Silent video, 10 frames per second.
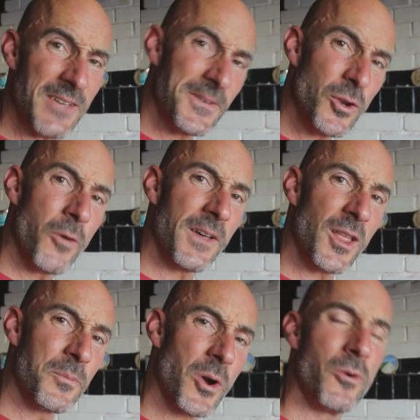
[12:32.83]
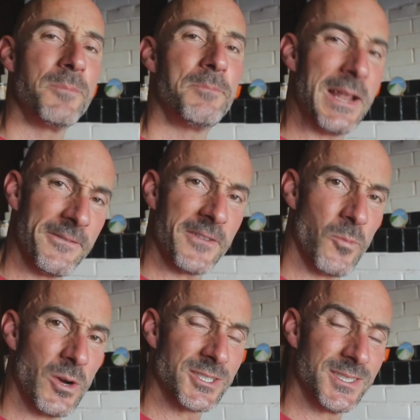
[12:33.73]
If you know a fellow bro who'd benefit
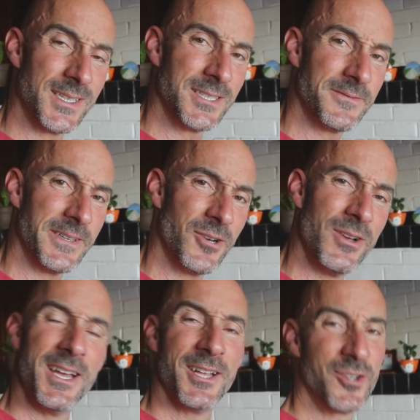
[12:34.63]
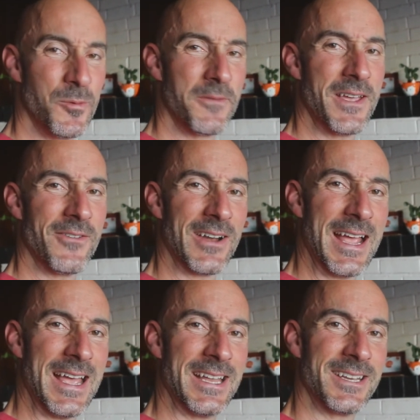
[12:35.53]
from watching today's video, do him a favor
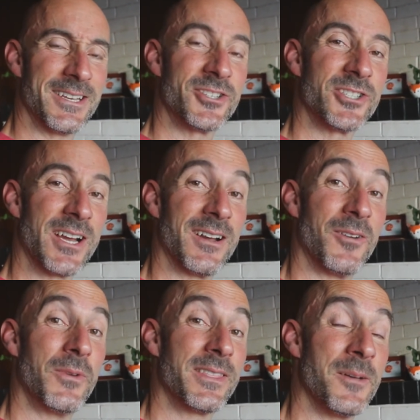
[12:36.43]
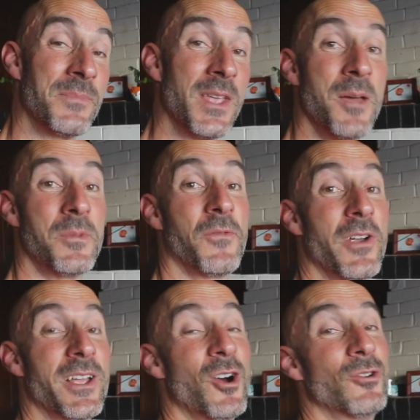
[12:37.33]
and share it with him.
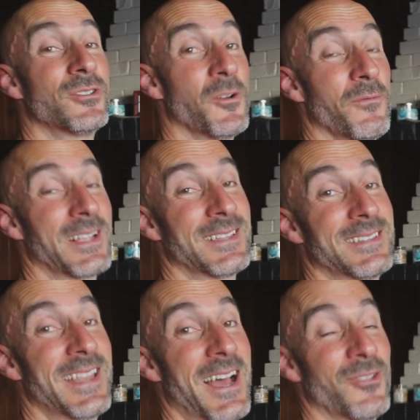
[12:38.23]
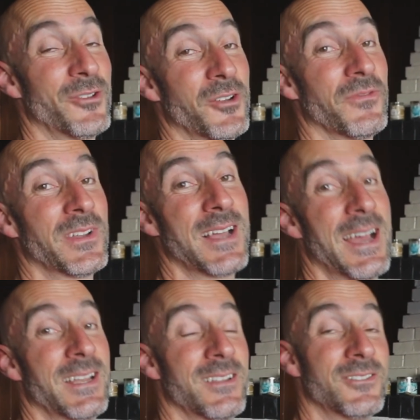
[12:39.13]
Before you go, don't forget to download your free
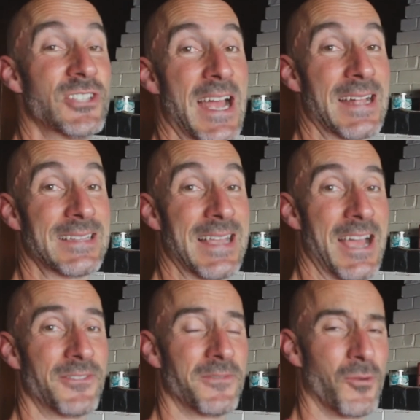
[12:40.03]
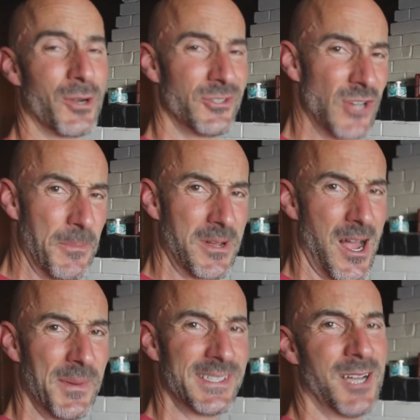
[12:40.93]
guide, Jacked After 40. Drop a
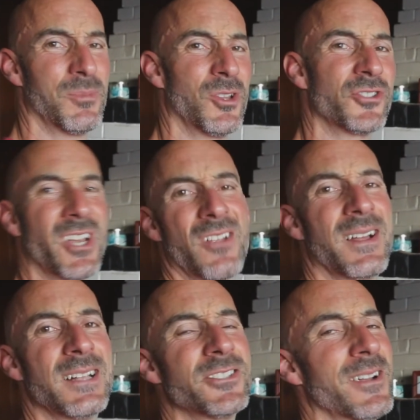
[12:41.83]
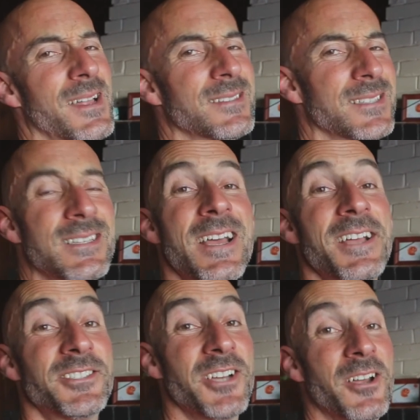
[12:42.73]
comment down below, share your thoughts, share your insights,
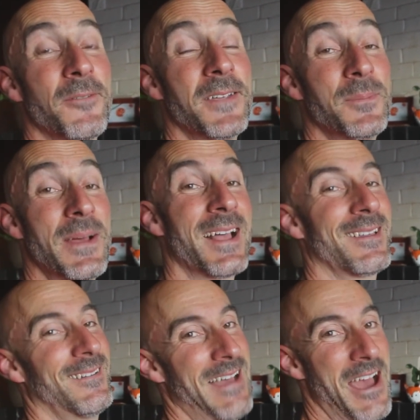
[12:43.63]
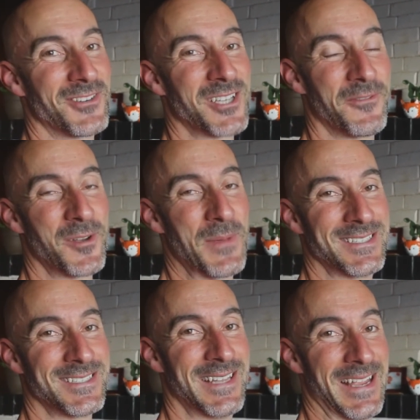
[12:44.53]
share your feedback. Have yourself an
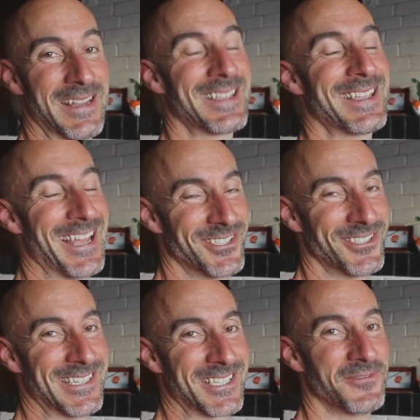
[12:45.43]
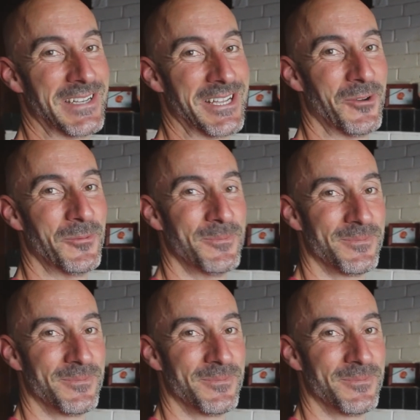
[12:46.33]
amazing day. Catch you in the next video.